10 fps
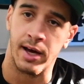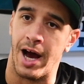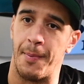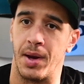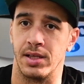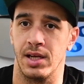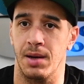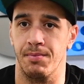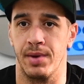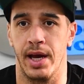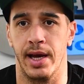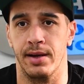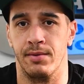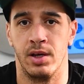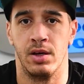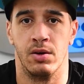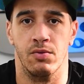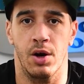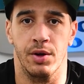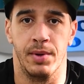I picked it up and
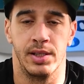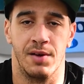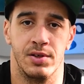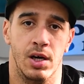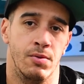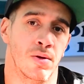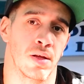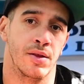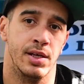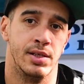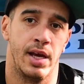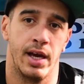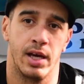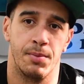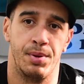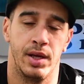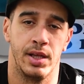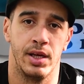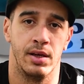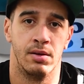rode it myself. So this is a
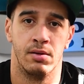completely